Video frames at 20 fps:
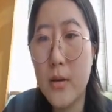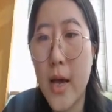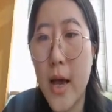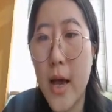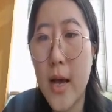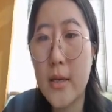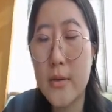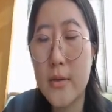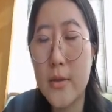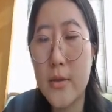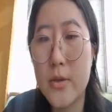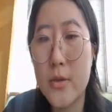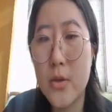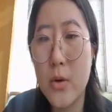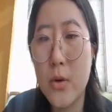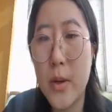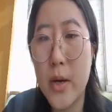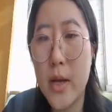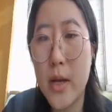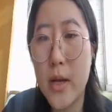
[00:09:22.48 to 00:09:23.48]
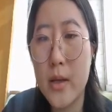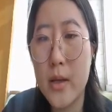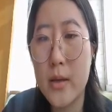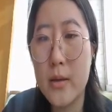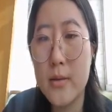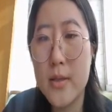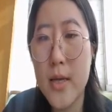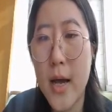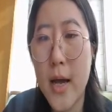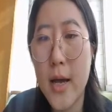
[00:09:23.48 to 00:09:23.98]
There has so
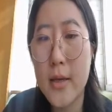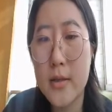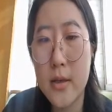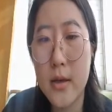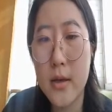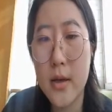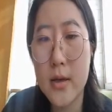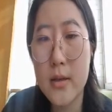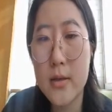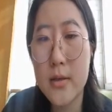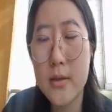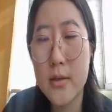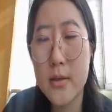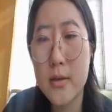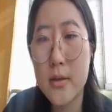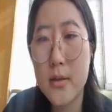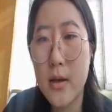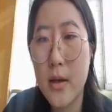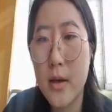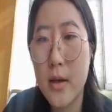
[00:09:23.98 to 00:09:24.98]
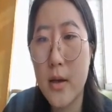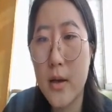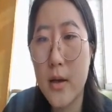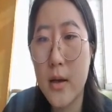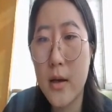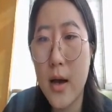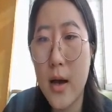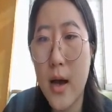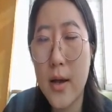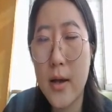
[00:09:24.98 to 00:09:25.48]
many datas.
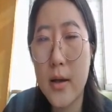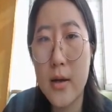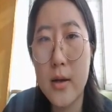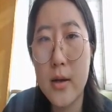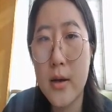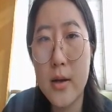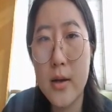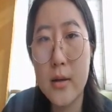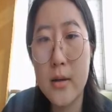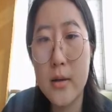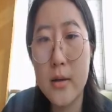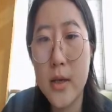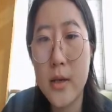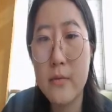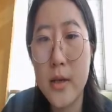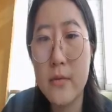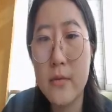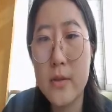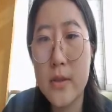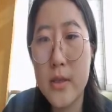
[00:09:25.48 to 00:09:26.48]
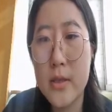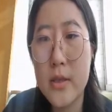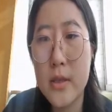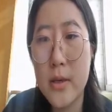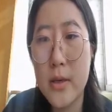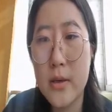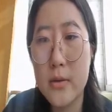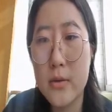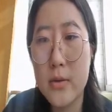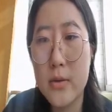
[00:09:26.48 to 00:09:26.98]
I'm gonna give a
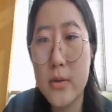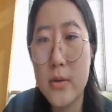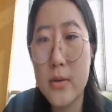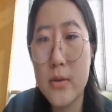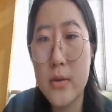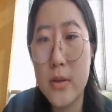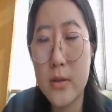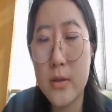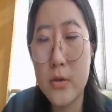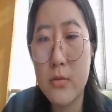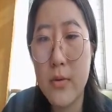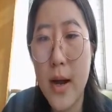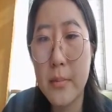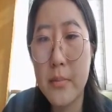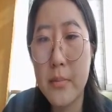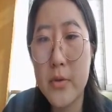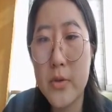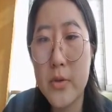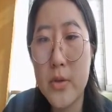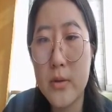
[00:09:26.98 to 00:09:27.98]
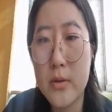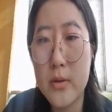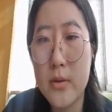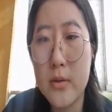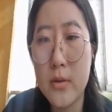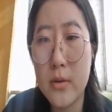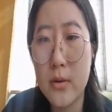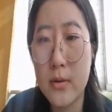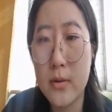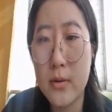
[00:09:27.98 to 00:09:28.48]
details
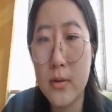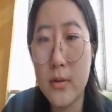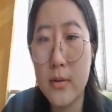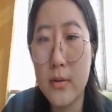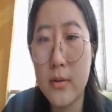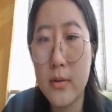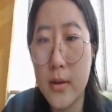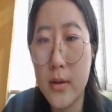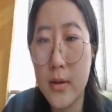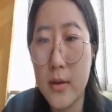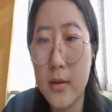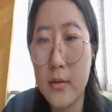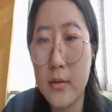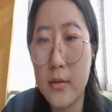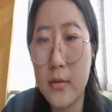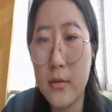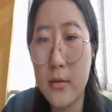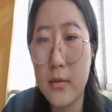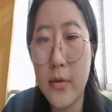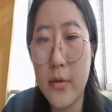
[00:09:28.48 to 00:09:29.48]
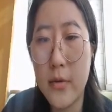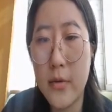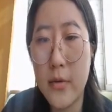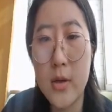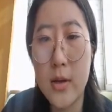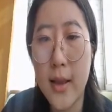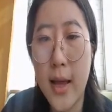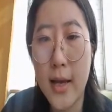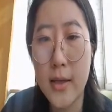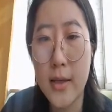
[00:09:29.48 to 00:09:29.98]
descriptions on the
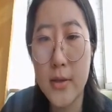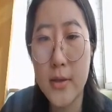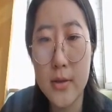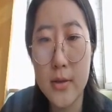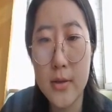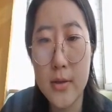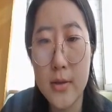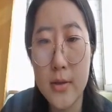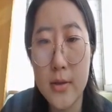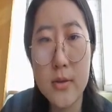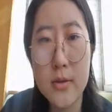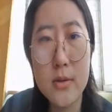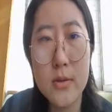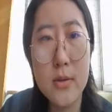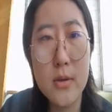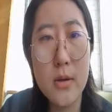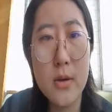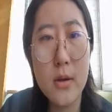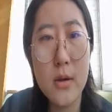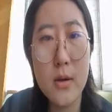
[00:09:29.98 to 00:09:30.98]
future lessons.